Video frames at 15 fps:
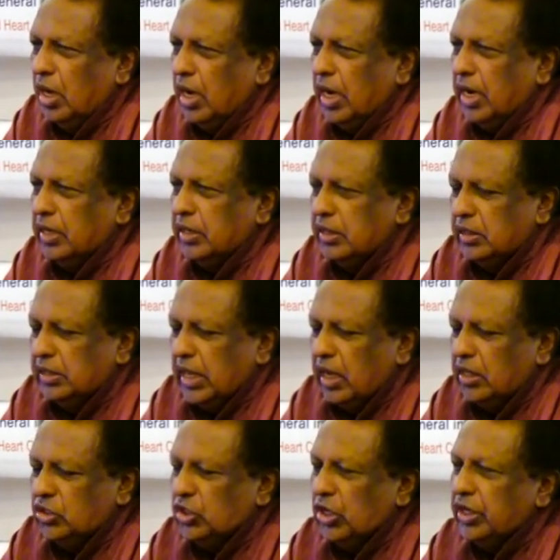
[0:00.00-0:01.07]
And
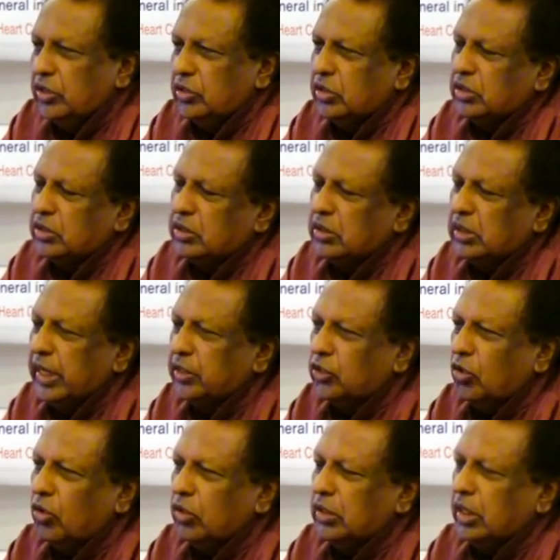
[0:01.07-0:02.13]
that change, they thought